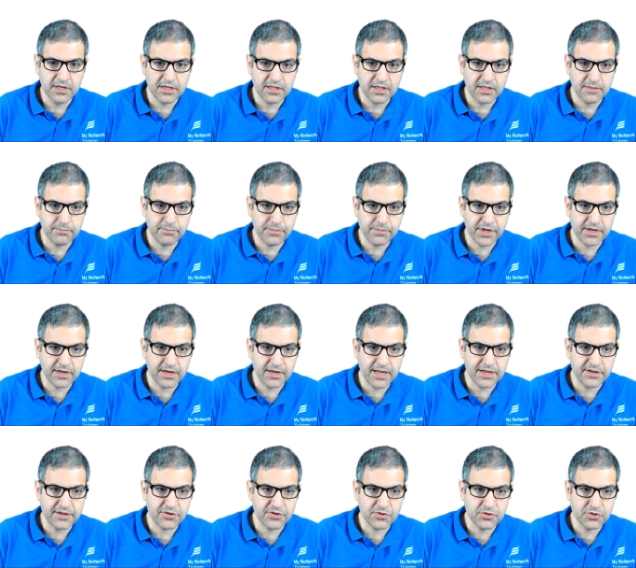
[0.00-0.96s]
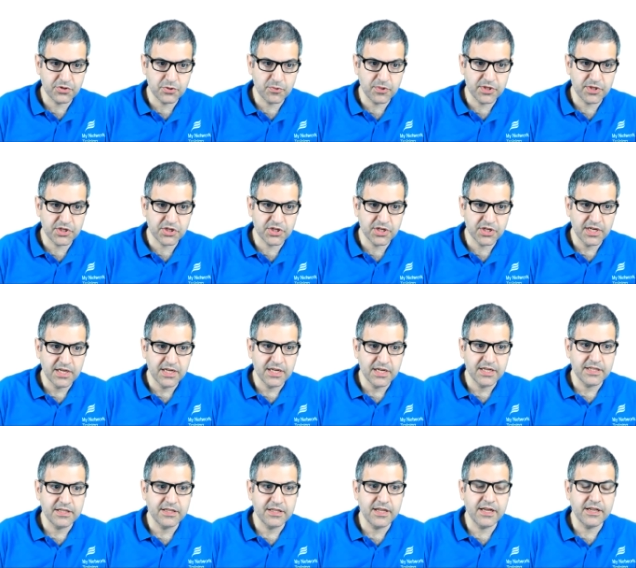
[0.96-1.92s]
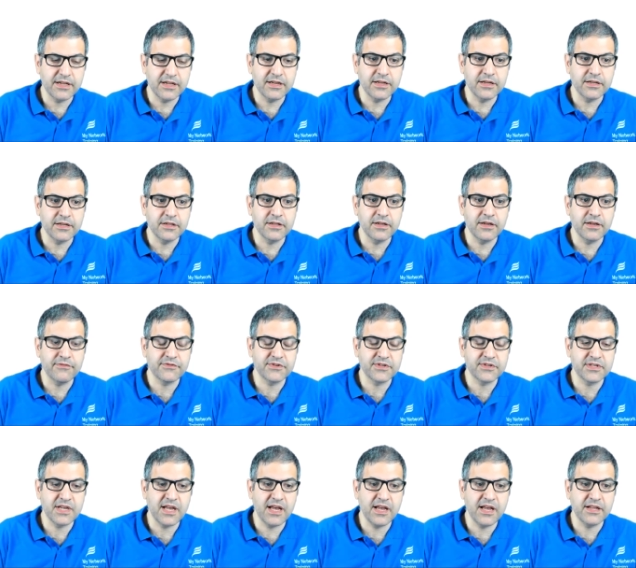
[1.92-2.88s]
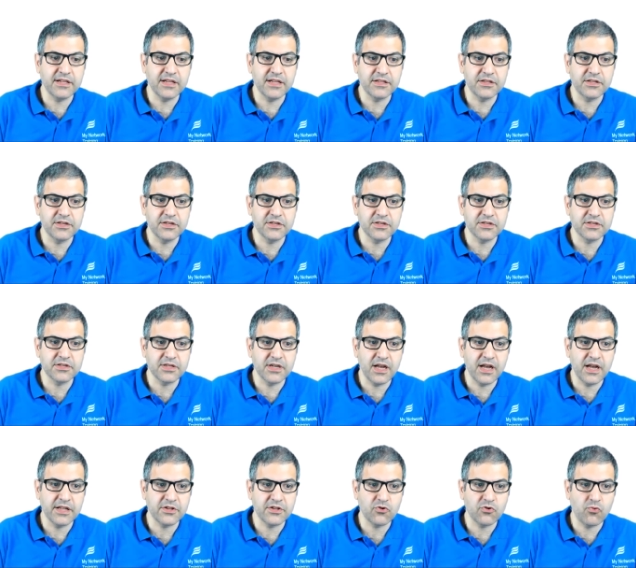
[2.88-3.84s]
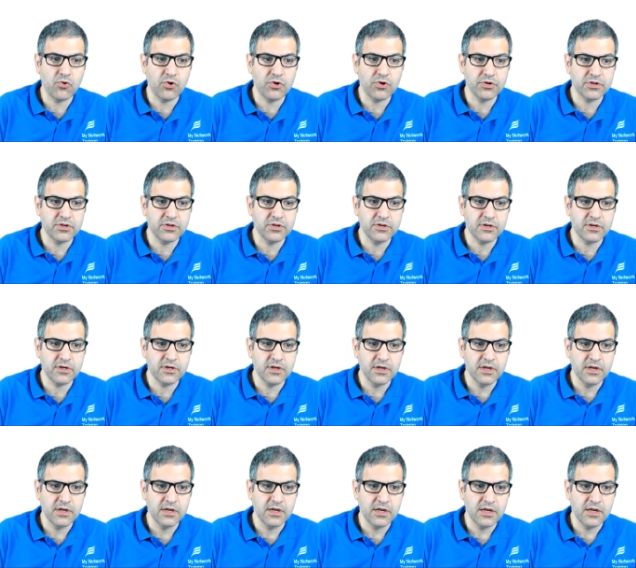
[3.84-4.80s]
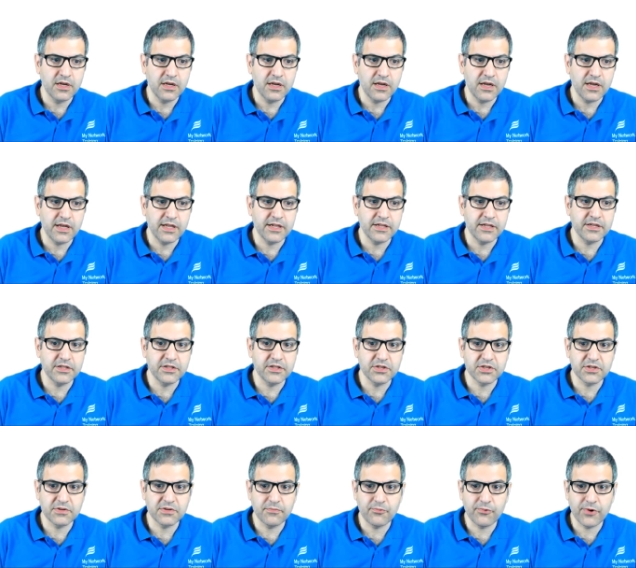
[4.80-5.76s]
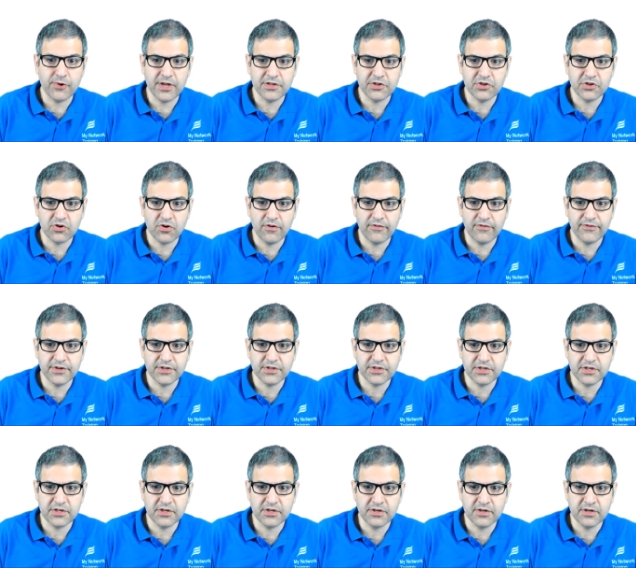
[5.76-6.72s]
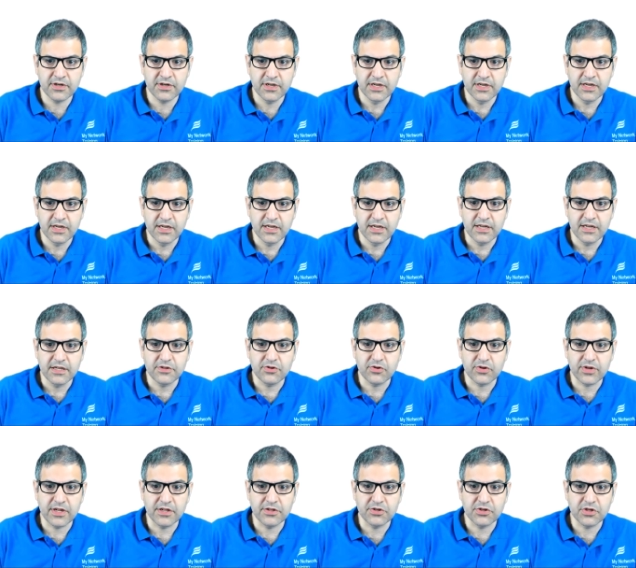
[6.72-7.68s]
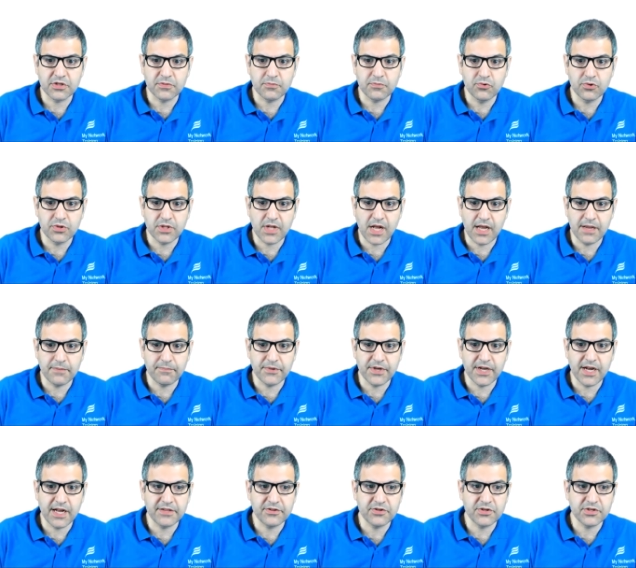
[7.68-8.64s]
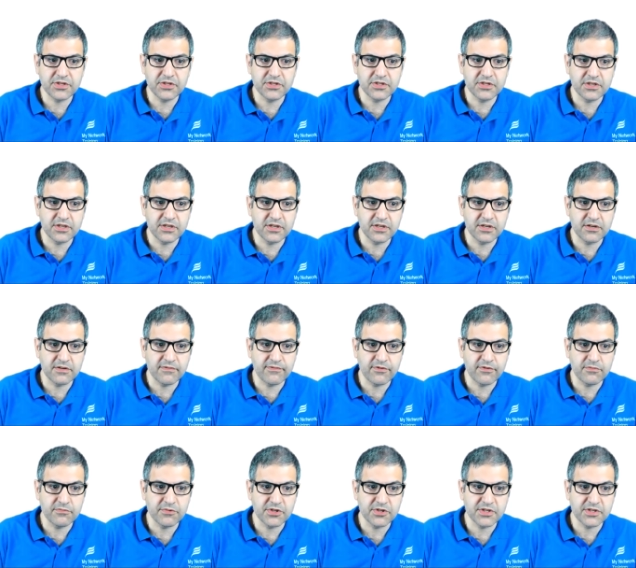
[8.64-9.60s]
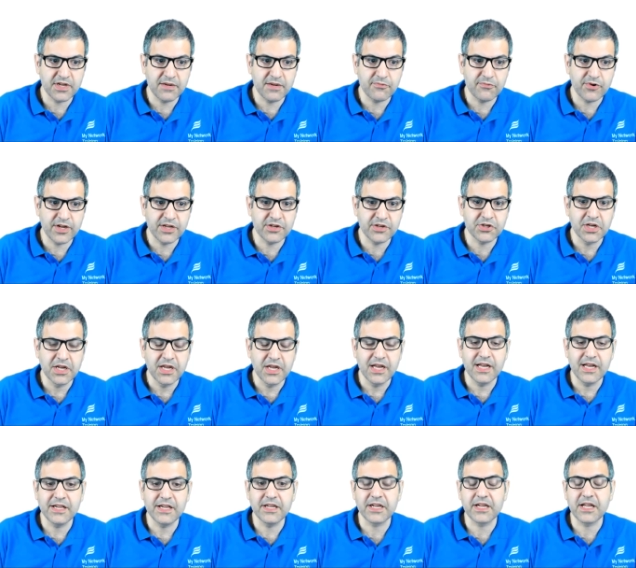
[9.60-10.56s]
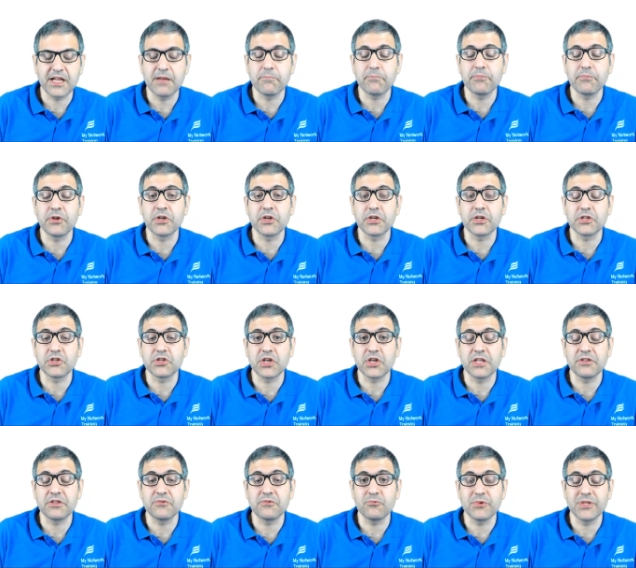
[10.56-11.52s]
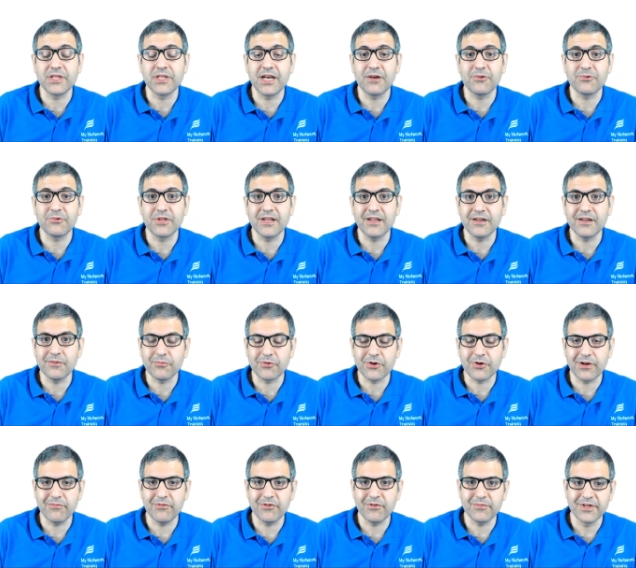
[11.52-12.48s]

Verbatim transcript: big layer 2 switch then if say that this is a headquarter and that is a branch office here you can just put IP addresses here from the same range and they can ping each other without any problem.